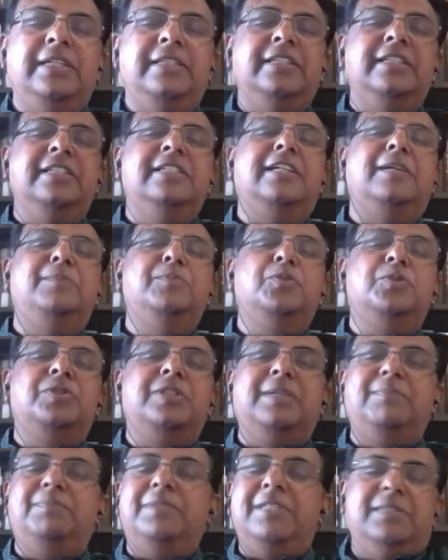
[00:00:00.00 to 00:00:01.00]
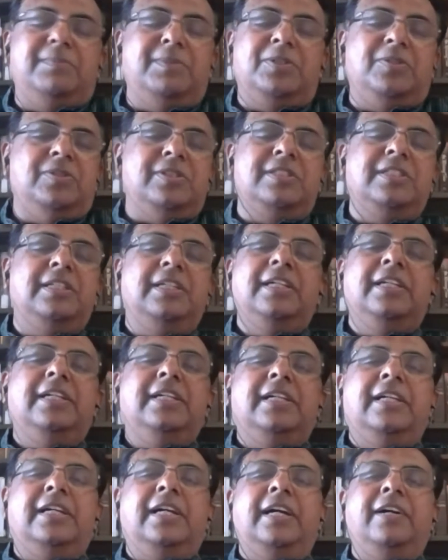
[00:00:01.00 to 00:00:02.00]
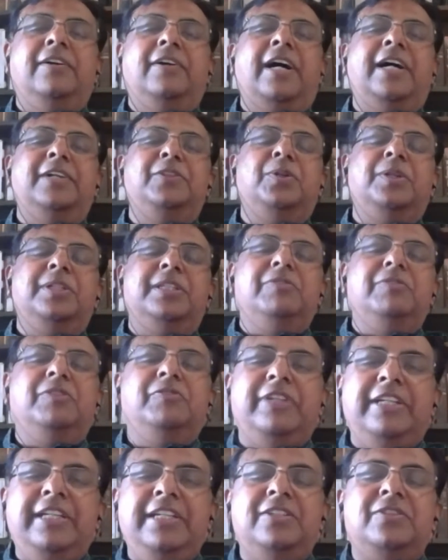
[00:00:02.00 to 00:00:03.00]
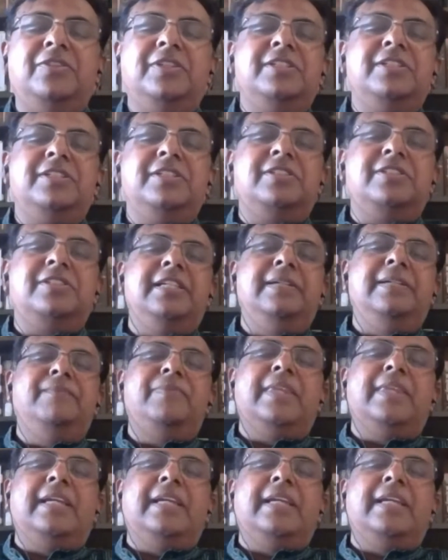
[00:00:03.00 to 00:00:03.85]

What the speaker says: and then come to Sapiens, because I thought they were very interesting.